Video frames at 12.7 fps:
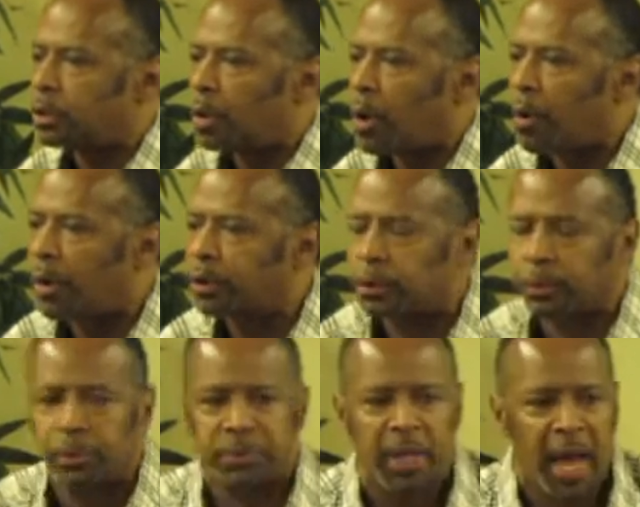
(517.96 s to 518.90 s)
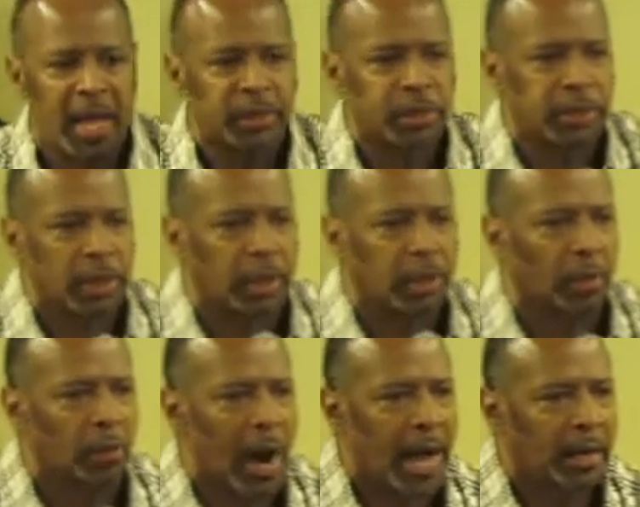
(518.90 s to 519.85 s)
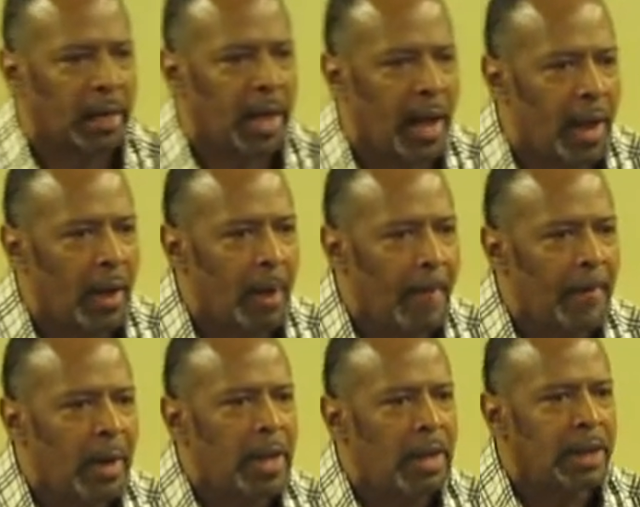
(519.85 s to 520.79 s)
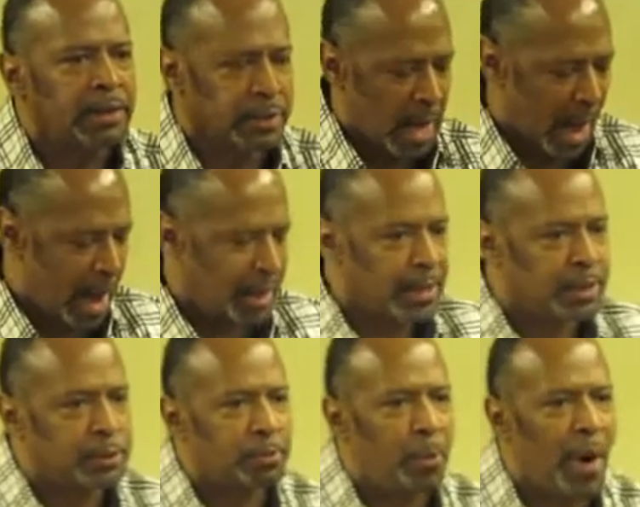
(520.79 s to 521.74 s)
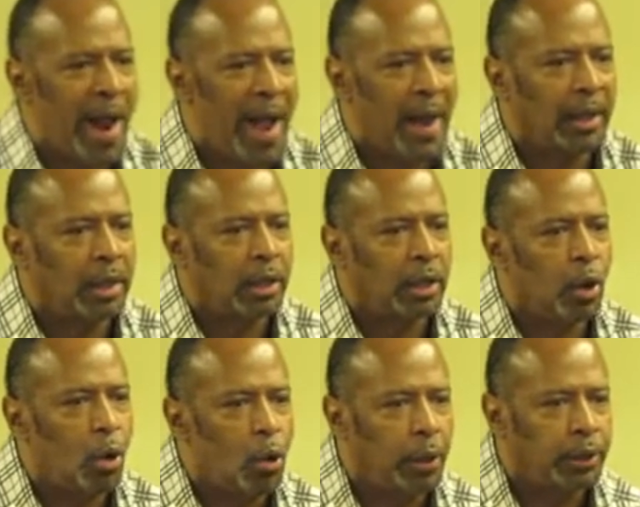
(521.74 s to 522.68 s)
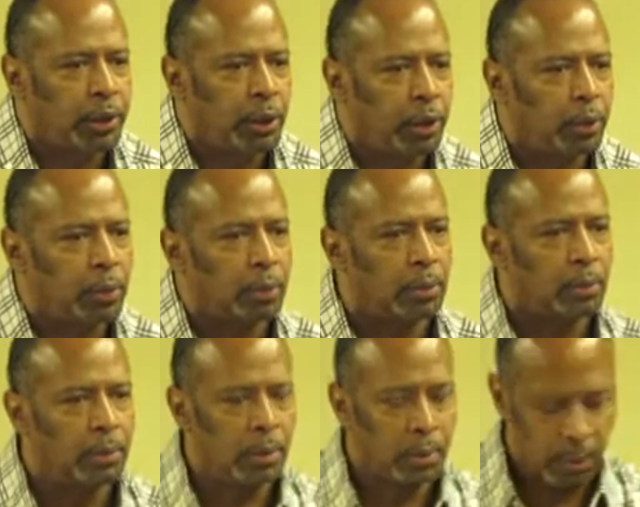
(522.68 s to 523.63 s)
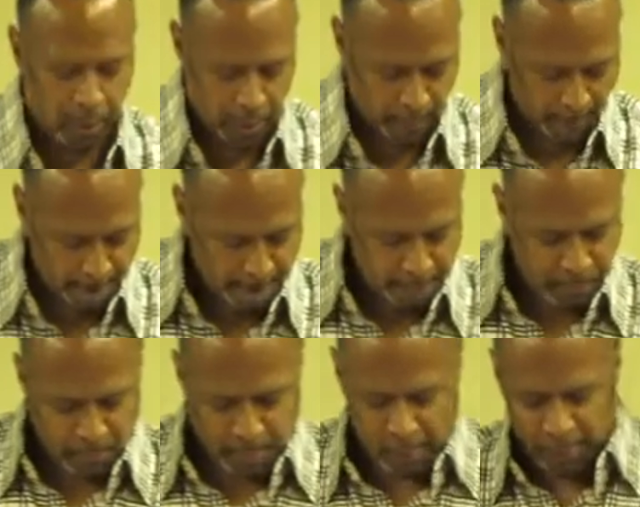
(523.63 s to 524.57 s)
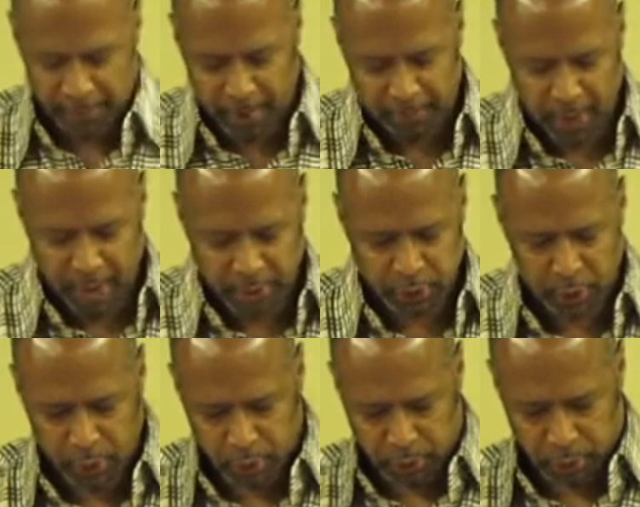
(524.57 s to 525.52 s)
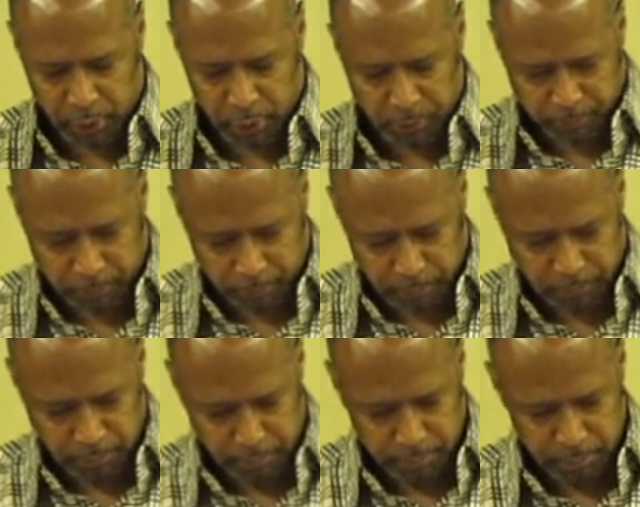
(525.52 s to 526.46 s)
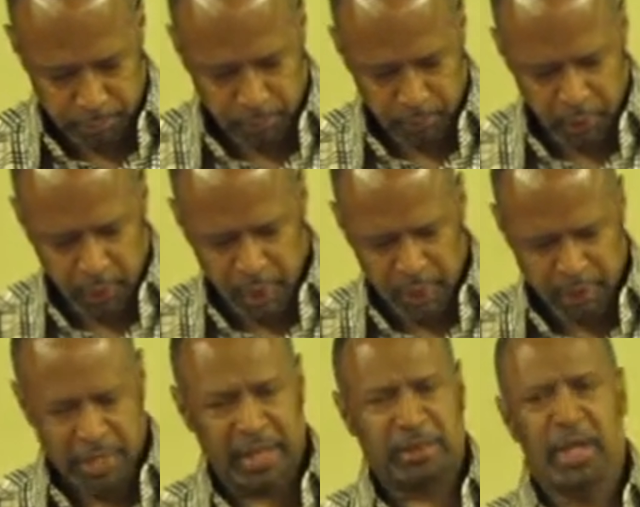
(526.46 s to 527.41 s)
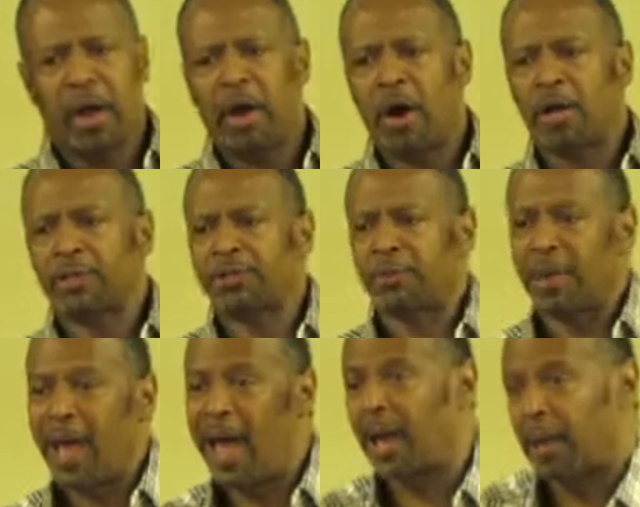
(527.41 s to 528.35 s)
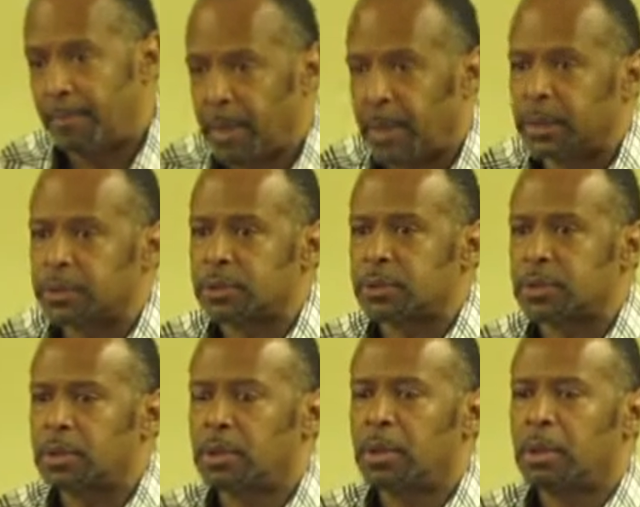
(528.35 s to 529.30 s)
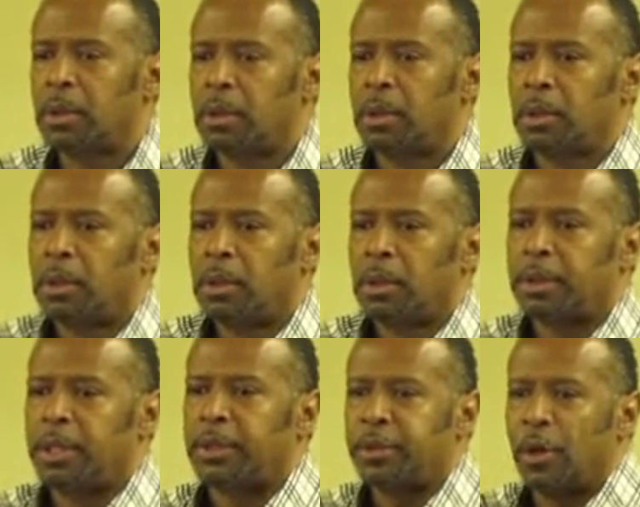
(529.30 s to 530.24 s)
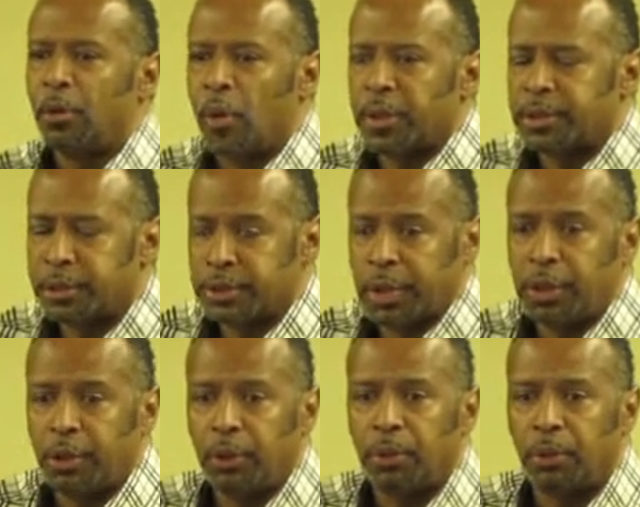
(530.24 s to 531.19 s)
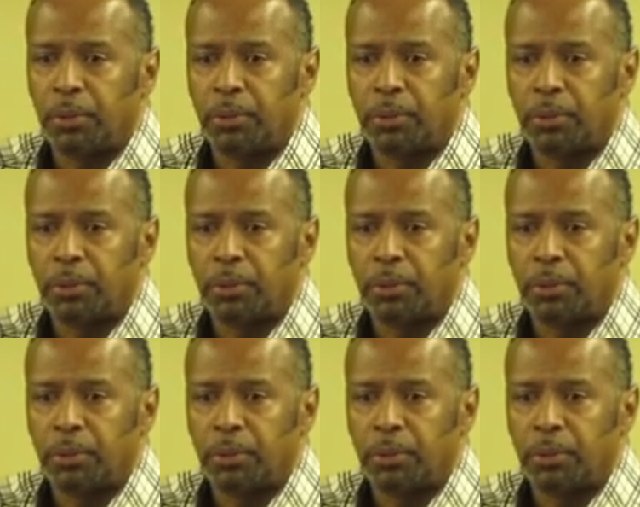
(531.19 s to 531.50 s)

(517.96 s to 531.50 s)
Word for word: you're going through testing right now? Because God is bragging on you. But remember, I told you, that there are some elements that don't want to see you